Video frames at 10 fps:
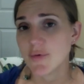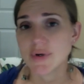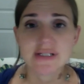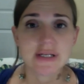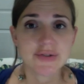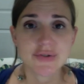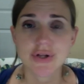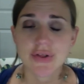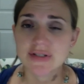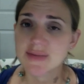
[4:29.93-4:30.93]
$1,400
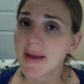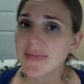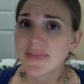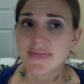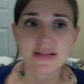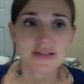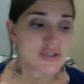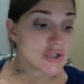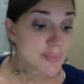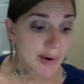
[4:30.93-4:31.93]
a month. That's
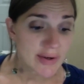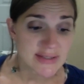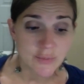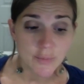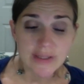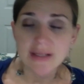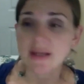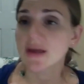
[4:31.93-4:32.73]
2 parties a week.